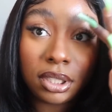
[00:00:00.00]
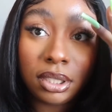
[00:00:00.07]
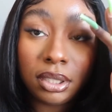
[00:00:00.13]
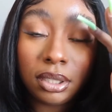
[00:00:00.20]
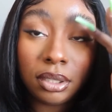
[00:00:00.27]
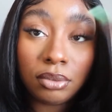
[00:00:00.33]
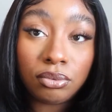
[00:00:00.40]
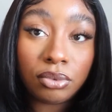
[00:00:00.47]

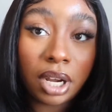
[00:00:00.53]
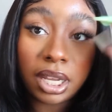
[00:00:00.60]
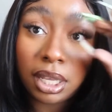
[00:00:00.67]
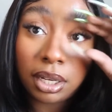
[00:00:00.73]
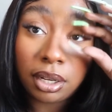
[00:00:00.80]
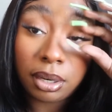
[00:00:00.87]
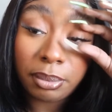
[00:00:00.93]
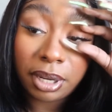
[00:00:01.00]
the
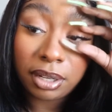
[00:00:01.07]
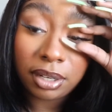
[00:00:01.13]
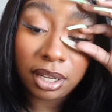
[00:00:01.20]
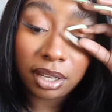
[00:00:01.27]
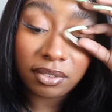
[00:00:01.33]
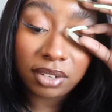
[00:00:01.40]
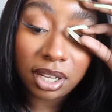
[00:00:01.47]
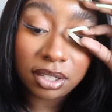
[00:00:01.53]
regular amount, like
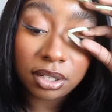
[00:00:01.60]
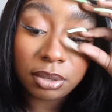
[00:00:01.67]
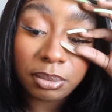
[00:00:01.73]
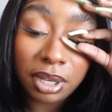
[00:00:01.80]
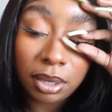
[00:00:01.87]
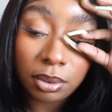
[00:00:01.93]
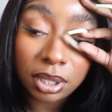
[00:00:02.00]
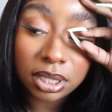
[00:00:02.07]
if they told
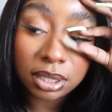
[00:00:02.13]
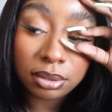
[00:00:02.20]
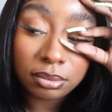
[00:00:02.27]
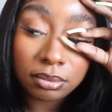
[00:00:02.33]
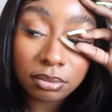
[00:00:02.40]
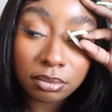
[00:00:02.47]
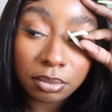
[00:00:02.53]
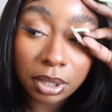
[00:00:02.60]
me it wasn't
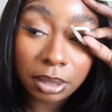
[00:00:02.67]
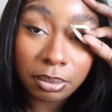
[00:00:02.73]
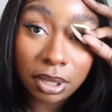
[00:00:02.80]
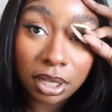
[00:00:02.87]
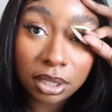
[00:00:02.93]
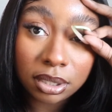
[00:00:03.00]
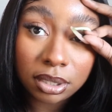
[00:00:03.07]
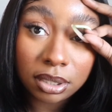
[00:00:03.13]

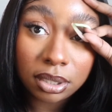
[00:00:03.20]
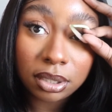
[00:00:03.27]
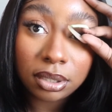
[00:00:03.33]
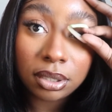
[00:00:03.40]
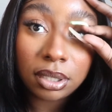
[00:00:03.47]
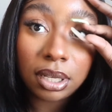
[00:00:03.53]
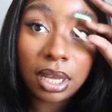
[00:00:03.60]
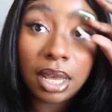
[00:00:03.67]
pre-plucked,
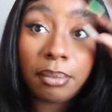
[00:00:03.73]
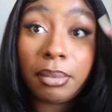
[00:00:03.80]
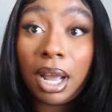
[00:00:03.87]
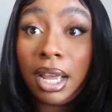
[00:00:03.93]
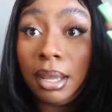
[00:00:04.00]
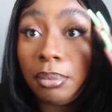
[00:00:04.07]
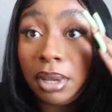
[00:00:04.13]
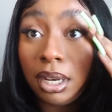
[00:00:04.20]
in my
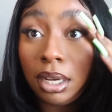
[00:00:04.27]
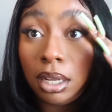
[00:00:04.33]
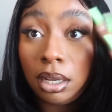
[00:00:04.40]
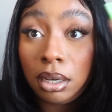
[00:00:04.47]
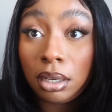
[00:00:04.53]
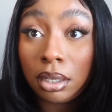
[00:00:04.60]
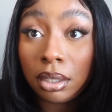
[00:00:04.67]
opinion.